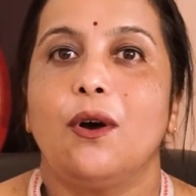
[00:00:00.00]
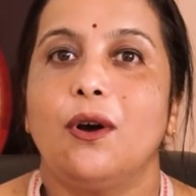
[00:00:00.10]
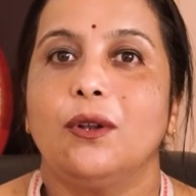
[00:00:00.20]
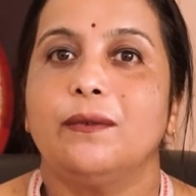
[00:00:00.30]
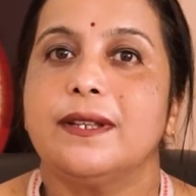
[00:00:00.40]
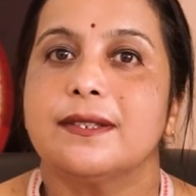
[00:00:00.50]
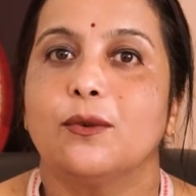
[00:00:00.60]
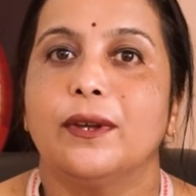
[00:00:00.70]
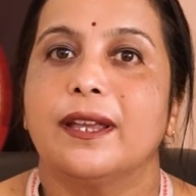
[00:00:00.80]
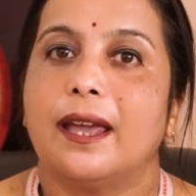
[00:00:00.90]
always
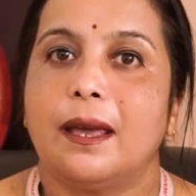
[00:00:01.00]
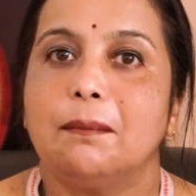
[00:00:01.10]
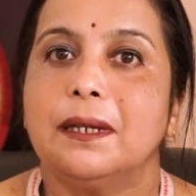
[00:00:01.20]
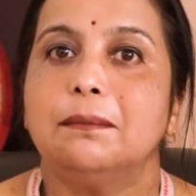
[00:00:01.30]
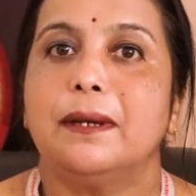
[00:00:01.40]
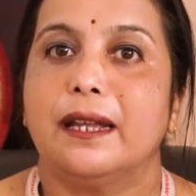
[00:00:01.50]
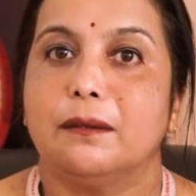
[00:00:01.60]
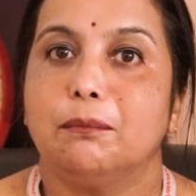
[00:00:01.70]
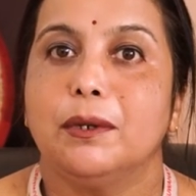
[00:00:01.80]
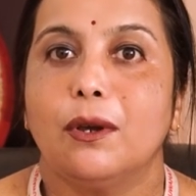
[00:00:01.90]
going above
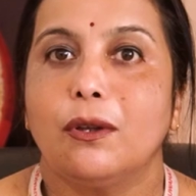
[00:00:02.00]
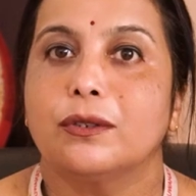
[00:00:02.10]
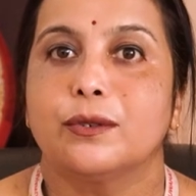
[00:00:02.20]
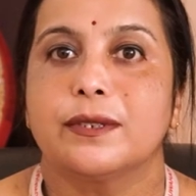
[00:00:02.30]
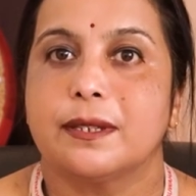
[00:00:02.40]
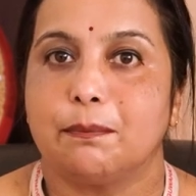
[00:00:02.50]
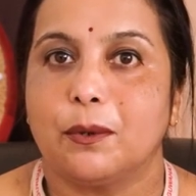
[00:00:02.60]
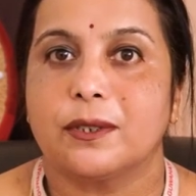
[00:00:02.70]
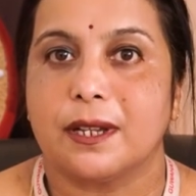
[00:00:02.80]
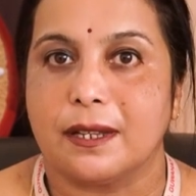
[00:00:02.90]
and beyond to
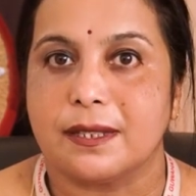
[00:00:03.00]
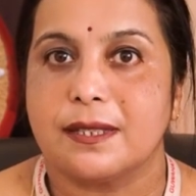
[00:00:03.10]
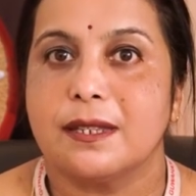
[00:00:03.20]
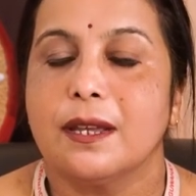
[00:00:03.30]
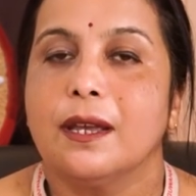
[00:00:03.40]
support us.